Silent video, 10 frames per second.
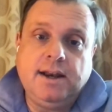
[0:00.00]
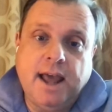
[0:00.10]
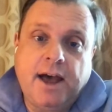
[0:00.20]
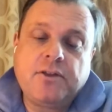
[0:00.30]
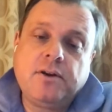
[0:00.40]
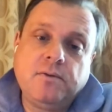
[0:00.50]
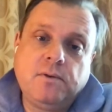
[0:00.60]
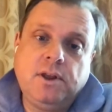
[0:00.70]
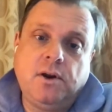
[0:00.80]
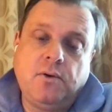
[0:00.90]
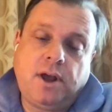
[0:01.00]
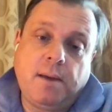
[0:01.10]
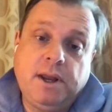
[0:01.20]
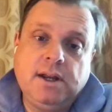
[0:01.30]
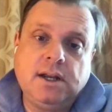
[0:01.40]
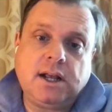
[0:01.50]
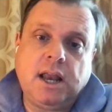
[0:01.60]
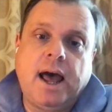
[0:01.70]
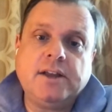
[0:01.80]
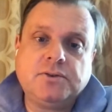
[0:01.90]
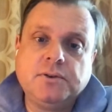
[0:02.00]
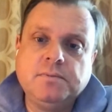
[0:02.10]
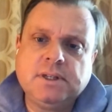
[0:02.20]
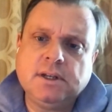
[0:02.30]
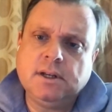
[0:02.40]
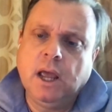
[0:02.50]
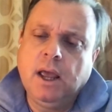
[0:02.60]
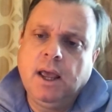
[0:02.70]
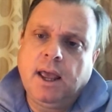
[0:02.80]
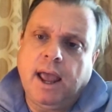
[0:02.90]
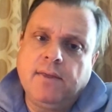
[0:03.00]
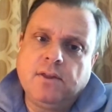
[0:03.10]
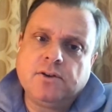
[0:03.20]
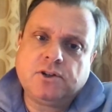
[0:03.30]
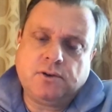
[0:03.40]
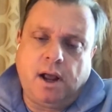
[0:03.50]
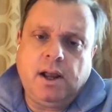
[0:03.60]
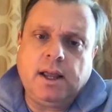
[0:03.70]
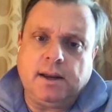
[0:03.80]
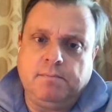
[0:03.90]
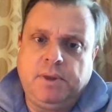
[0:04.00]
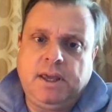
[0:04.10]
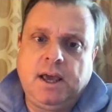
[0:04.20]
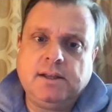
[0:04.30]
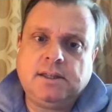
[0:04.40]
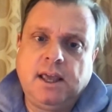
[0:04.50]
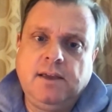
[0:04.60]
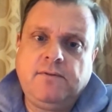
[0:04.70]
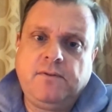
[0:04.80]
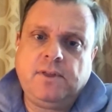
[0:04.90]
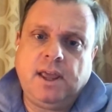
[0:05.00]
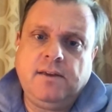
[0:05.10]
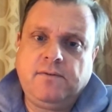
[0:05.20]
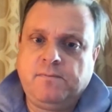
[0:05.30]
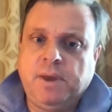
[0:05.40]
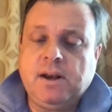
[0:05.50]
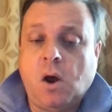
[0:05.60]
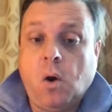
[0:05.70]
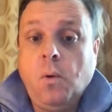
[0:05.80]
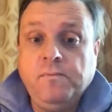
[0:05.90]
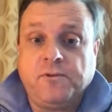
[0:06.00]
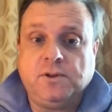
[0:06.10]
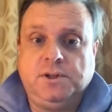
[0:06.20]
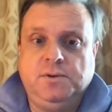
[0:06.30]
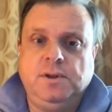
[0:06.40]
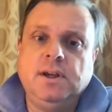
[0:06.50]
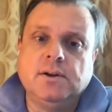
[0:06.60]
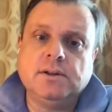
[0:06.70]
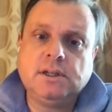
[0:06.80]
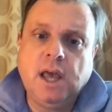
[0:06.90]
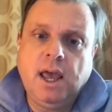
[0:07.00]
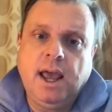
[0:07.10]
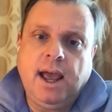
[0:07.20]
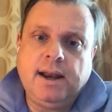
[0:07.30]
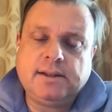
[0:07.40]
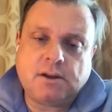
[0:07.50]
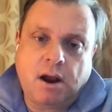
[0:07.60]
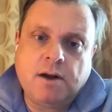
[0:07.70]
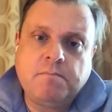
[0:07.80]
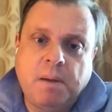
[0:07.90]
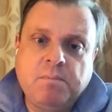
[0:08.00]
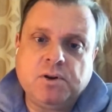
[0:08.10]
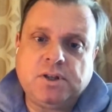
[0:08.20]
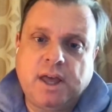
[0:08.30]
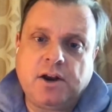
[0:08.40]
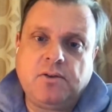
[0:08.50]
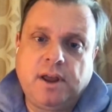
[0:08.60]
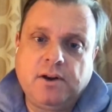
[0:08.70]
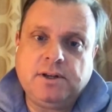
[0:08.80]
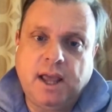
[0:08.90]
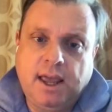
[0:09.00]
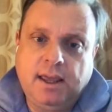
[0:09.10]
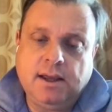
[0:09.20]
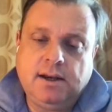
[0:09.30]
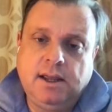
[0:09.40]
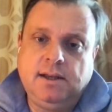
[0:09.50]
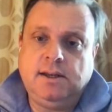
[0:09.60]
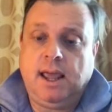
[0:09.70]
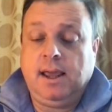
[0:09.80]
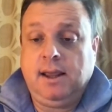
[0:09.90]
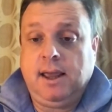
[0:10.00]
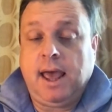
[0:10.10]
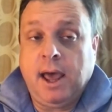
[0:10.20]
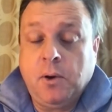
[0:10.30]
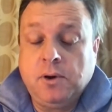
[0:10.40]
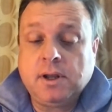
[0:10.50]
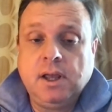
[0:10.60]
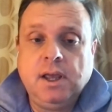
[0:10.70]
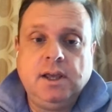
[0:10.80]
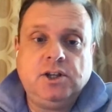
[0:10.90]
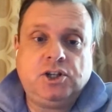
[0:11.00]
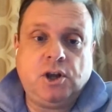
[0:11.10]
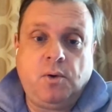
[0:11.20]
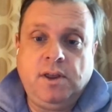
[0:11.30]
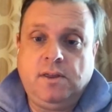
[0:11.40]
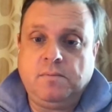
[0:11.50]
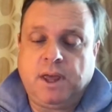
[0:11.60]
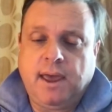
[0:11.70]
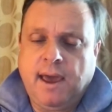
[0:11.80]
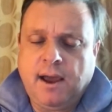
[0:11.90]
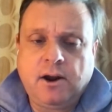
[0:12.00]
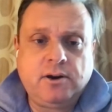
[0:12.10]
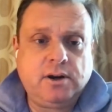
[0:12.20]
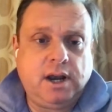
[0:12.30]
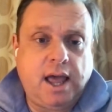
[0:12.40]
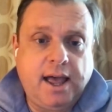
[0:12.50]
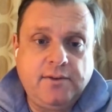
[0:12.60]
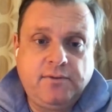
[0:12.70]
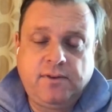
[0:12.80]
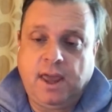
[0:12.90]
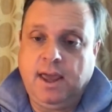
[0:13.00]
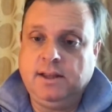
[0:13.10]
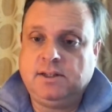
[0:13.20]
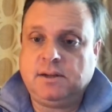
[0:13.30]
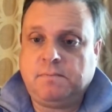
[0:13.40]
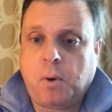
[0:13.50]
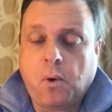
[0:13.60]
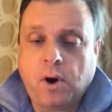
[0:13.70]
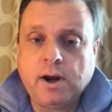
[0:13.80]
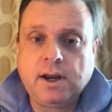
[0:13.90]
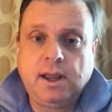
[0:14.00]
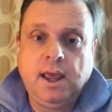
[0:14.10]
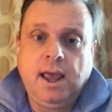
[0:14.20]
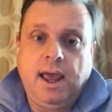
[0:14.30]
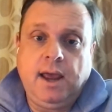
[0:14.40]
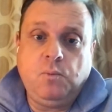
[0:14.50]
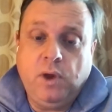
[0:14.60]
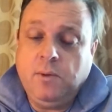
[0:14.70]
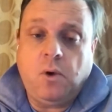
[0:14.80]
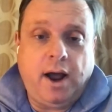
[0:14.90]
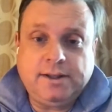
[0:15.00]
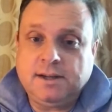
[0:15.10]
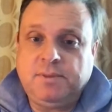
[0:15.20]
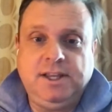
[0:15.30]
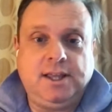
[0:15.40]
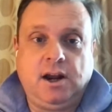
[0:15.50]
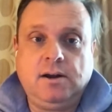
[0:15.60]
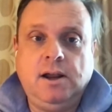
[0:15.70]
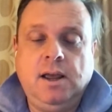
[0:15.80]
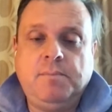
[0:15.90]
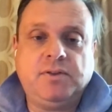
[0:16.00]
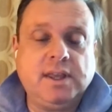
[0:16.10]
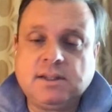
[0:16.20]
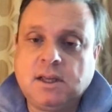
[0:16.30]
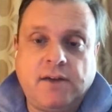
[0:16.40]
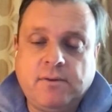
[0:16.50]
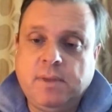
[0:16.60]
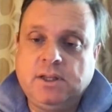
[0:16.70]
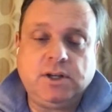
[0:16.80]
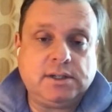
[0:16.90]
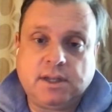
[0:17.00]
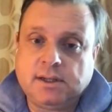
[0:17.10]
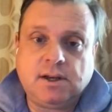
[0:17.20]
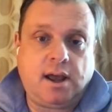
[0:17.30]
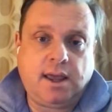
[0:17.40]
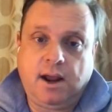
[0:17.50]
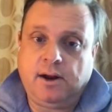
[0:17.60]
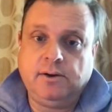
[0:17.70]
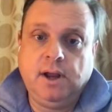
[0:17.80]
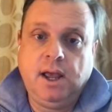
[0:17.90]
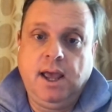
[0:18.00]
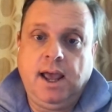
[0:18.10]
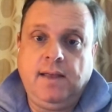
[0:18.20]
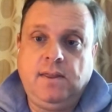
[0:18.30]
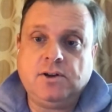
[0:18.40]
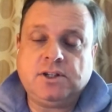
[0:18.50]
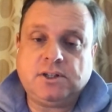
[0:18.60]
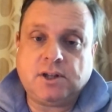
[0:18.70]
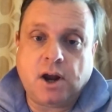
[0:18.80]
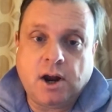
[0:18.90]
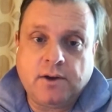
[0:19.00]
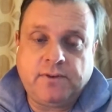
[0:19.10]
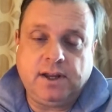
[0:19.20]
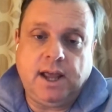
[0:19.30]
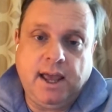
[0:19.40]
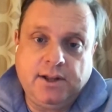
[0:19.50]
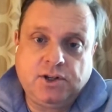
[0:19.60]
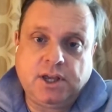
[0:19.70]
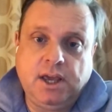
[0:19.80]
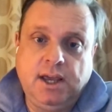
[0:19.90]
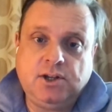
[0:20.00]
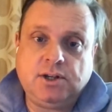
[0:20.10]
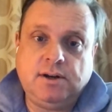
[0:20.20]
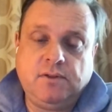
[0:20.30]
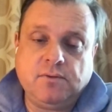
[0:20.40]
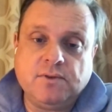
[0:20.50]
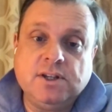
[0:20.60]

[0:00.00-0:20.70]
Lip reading: and now they're coming into classrooms and they're struggling because they've been home for 2 years, and it's our members that are there day in and day out, showing them care, love, and support, and we want to be there, but this government just does not care. and they're starving education of the